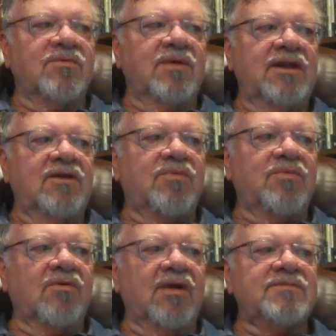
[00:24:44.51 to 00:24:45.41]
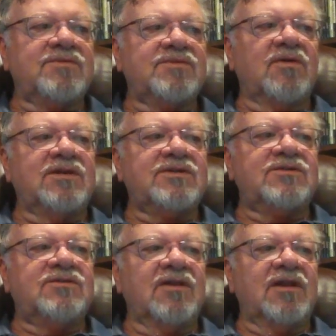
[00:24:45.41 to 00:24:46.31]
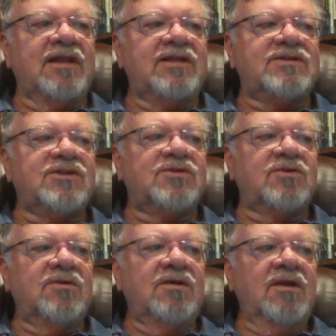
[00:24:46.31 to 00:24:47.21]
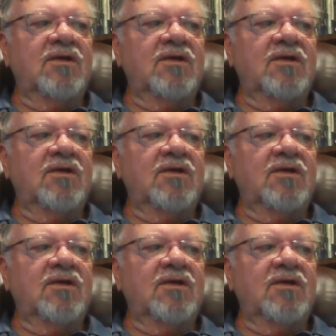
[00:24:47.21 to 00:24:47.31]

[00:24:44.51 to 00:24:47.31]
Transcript: radio programs or listen to the latest issue